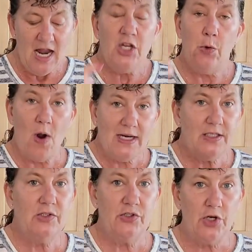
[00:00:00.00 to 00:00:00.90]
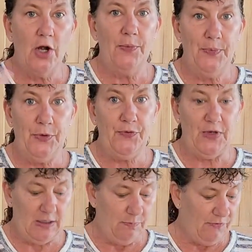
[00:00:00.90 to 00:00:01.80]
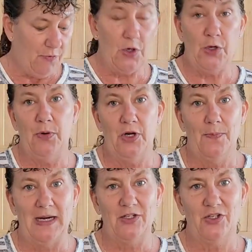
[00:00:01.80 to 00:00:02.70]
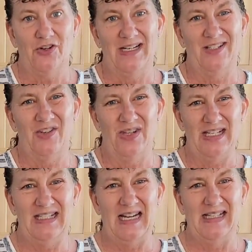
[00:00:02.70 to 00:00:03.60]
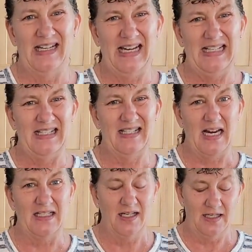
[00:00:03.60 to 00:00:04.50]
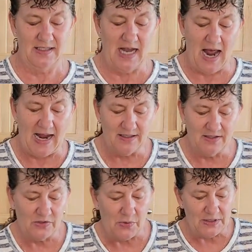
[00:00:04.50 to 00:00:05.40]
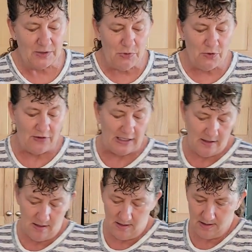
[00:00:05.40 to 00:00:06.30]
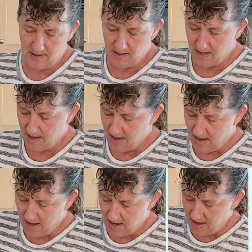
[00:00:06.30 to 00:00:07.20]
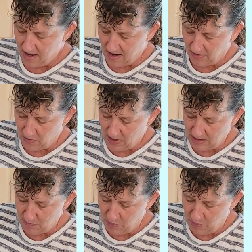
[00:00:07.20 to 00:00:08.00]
You want it to start moving before you put your mixture in so this doesn't get stuck to the sides. So it's moving, and I'll go ahead and